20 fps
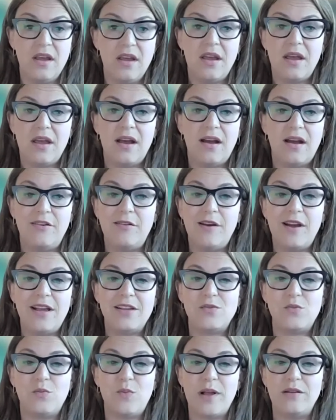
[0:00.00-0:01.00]
UNRWA
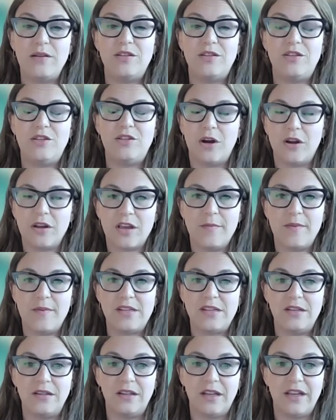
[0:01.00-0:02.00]
has
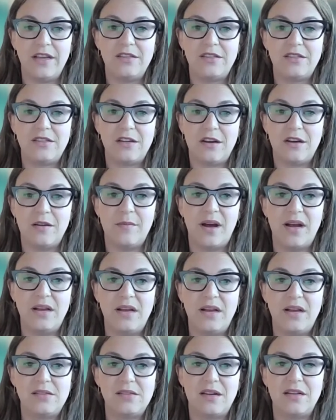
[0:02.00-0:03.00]
well-documented links to
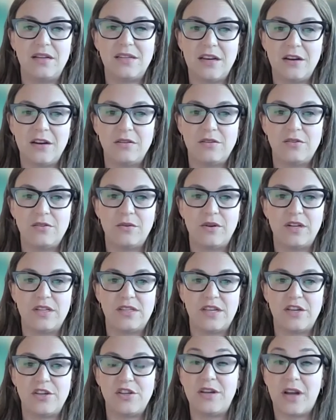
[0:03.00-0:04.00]
Hamas, a terrorist
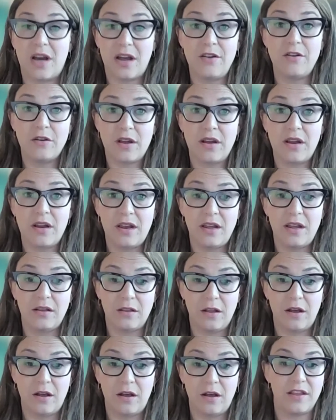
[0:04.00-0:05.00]
organization under Canadian
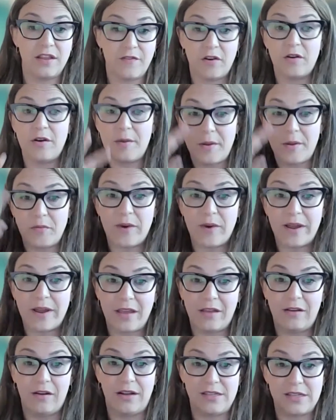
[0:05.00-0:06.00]
law. They've already been
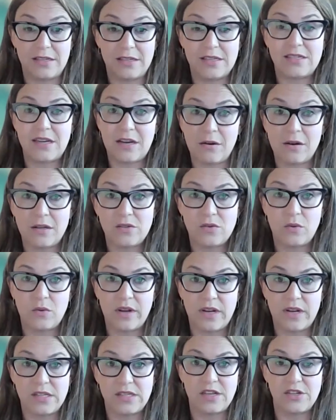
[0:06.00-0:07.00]
recognized as a terrorist
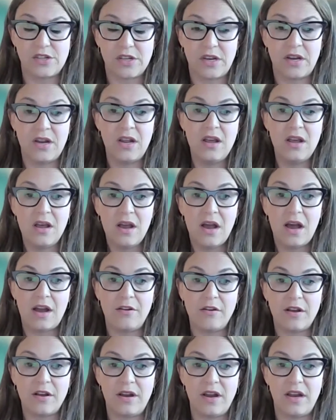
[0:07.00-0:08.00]
organization
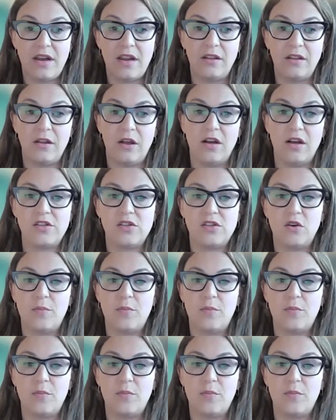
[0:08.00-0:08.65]
under Canadian law. So by